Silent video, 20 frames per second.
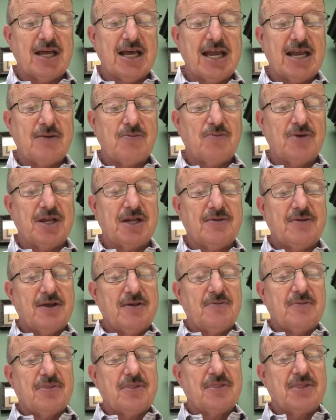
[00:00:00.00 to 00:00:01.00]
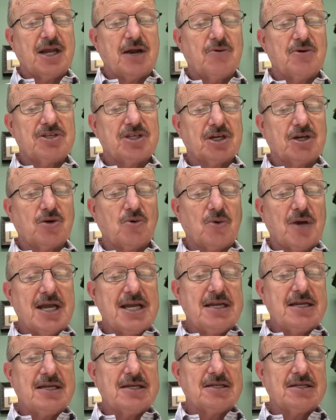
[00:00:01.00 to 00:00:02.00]
8 when there was a
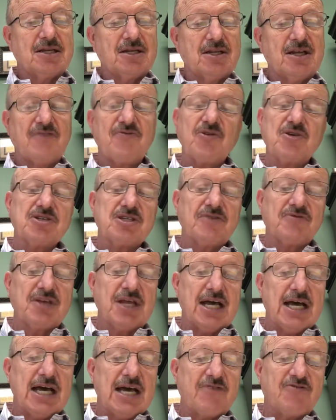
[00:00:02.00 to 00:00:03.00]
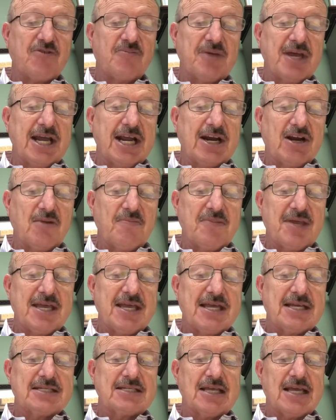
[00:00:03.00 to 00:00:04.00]
great deliverance of God from the
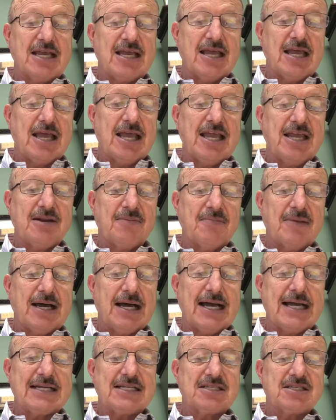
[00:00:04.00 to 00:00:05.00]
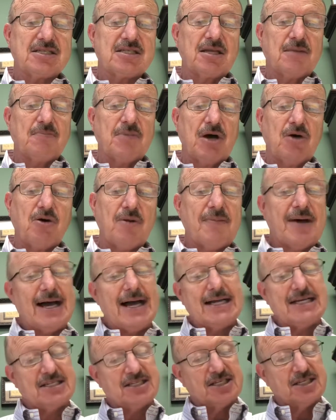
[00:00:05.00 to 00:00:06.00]
Arameans, the Edomites, the
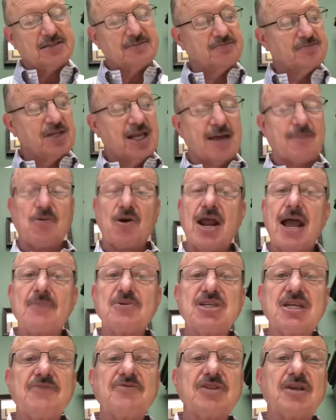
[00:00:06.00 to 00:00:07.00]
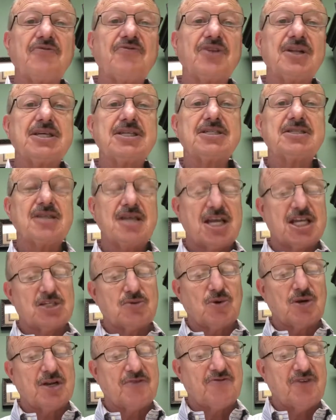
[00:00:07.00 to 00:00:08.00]
Moabites, and, and perhaps even the Philistines
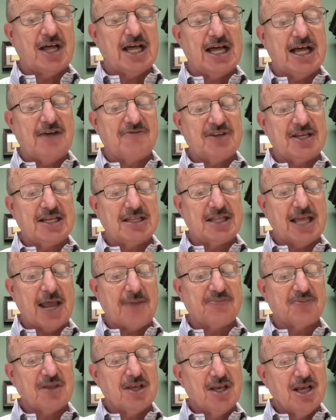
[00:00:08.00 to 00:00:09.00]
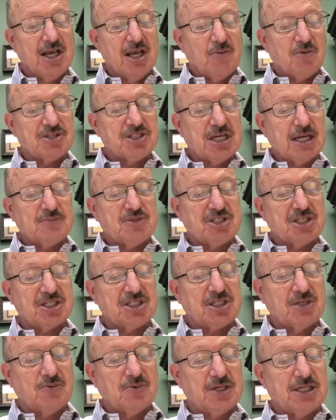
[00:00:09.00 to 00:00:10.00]
were involved in that. Well, Psalm
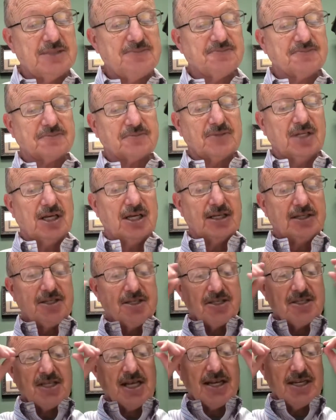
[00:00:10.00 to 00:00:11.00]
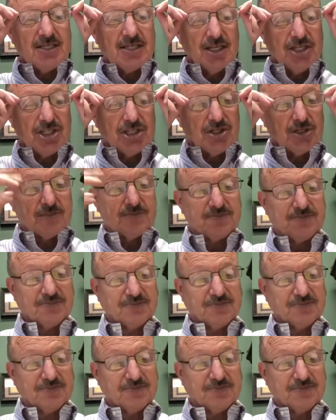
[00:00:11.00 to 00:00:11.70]
61, uh, settings unsure,